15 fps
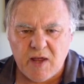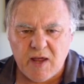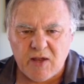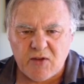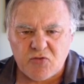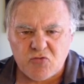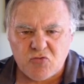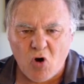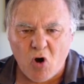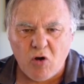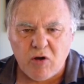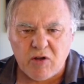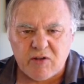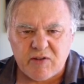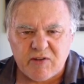
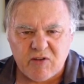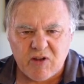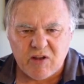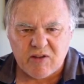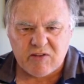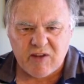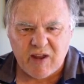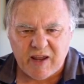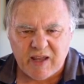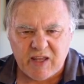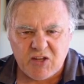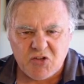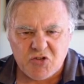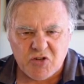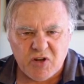strong
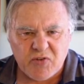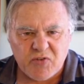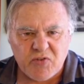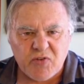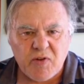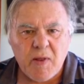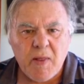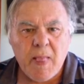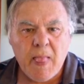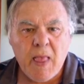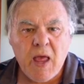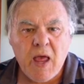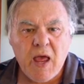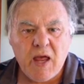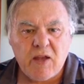attacking chess.
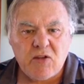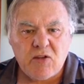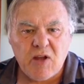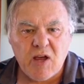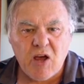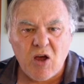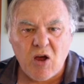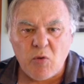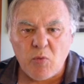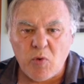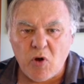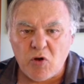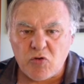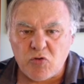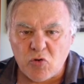And
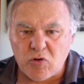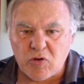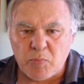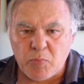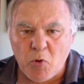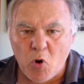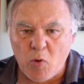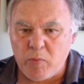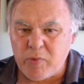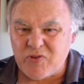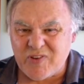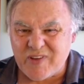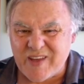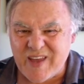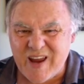I took the pawn because
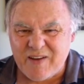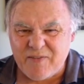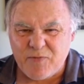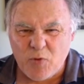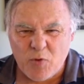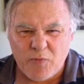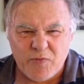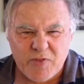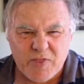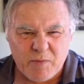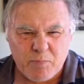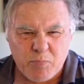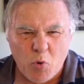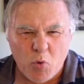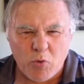I can't afford for the
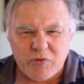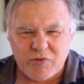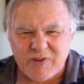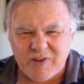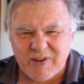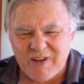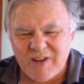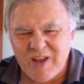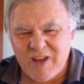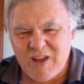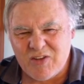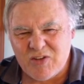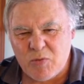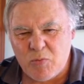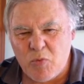pawn to
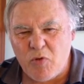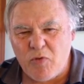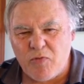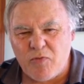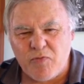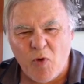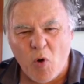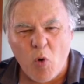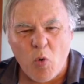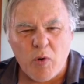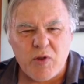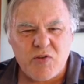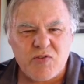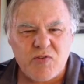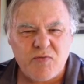move
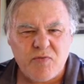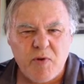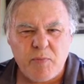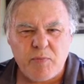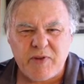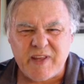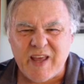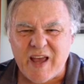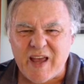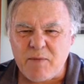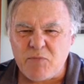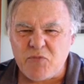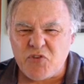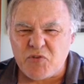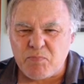forwards and for him to
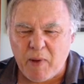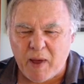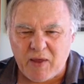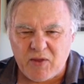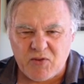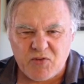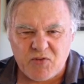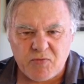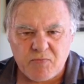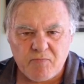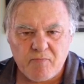gain space.